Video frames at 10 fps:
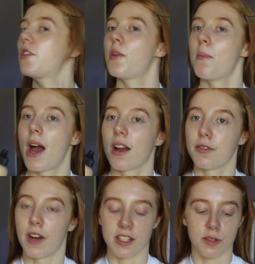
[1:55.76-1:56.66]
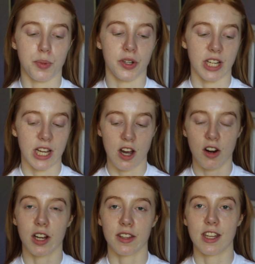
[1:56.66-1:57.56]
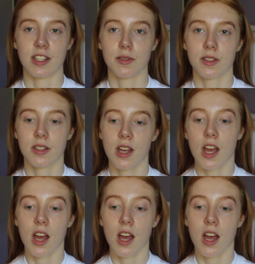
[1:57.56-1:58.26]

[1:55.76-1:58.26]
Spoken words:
got the MAC Face and Body. I like this.